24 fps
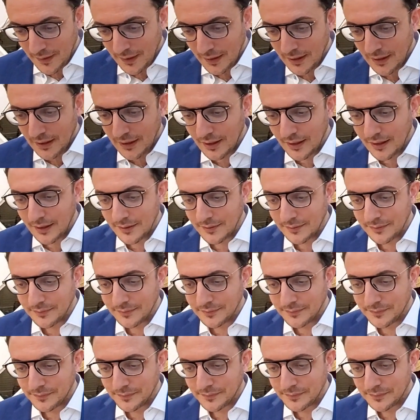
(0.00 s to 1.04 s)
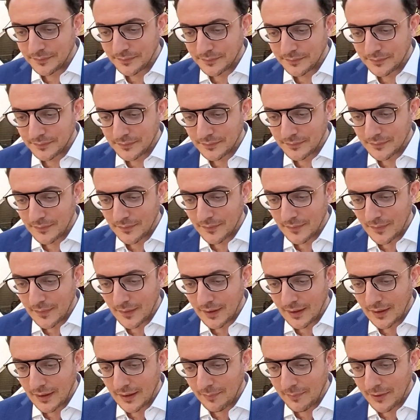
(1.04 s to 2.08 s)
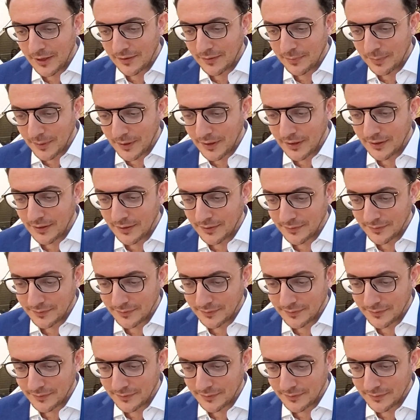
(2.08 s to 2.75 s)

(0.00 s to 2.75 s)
let me explain you.